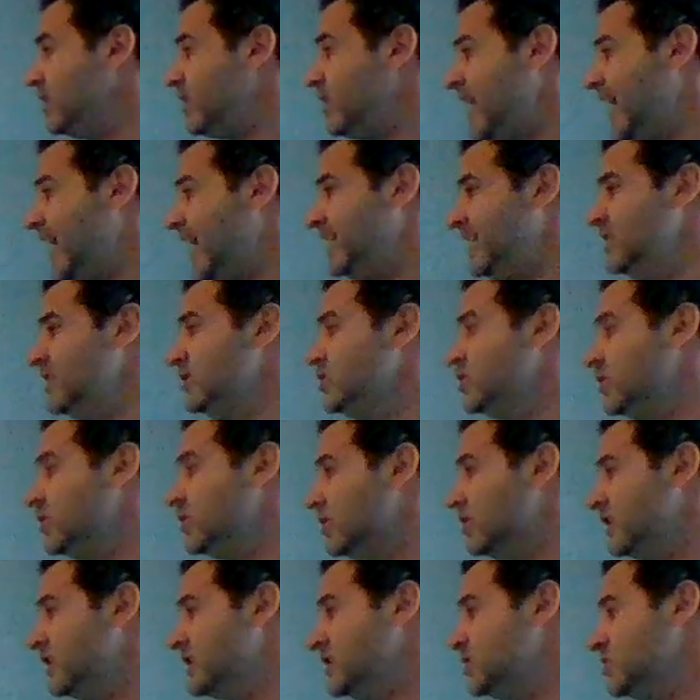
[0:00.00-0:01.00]
and
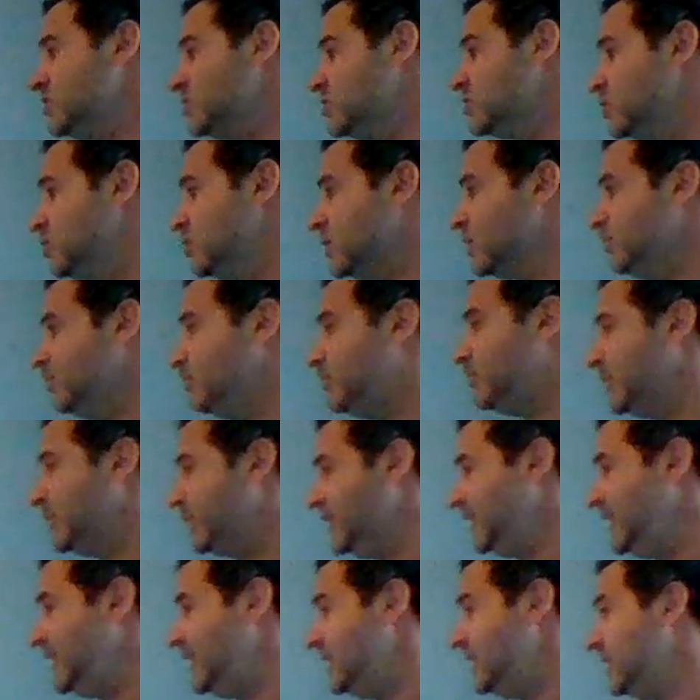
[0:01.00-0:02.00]
endurance to
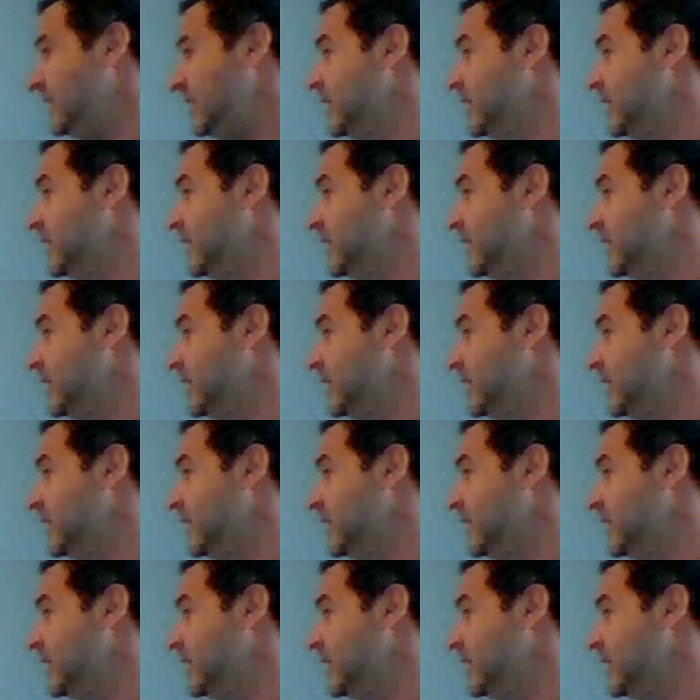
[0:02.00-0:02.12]
complete